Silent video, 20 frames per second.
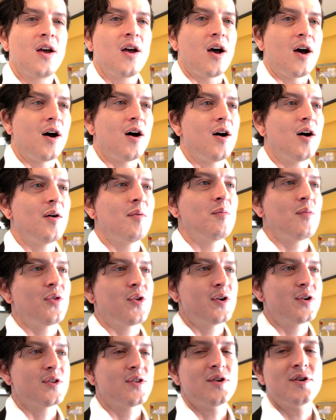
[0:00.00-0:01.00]

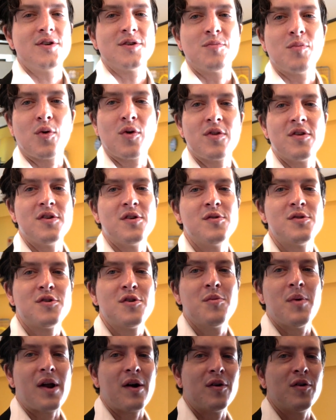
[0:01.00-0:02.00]
There's more than
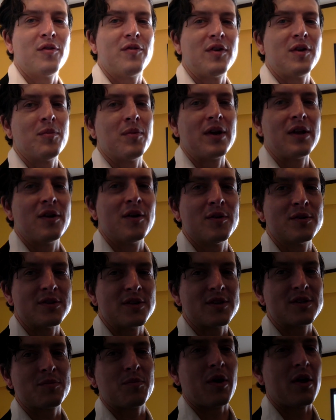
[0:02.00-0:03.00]
YouTube. I don't know if anybody knows
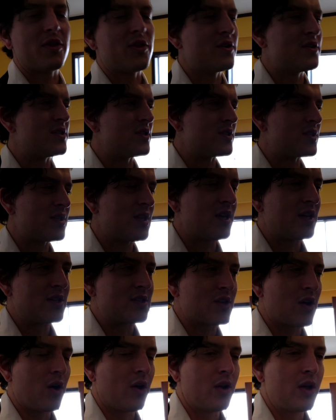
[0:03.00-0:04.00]
this, but there's this thing.
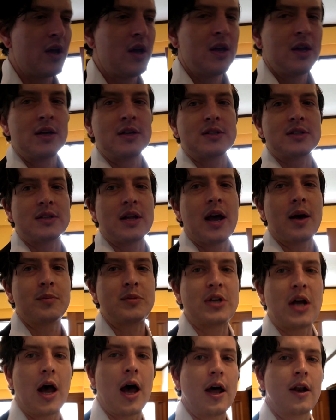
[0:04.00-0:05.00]
It's called
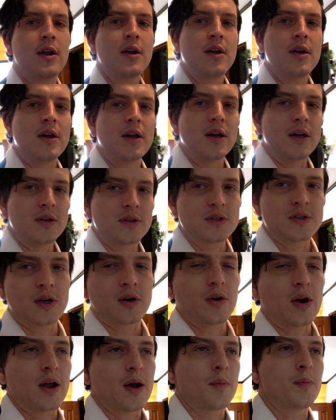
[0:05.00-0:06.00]
Snapchat,
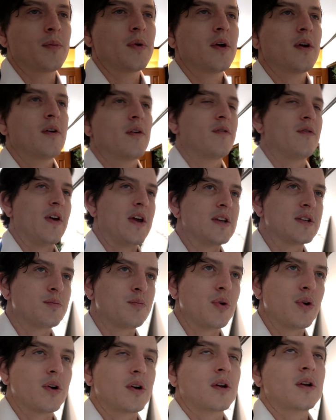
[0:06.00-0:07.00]
Instagram,
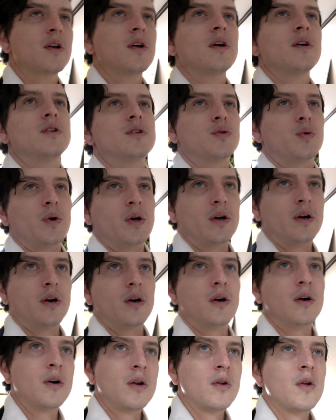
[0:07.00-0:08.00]
Facebook,
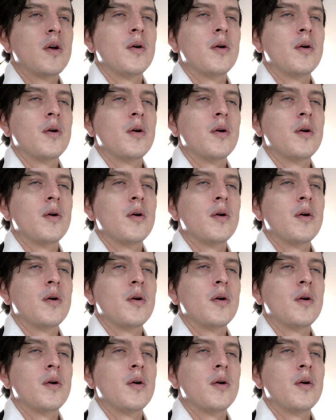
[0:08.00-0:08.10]
Twitter,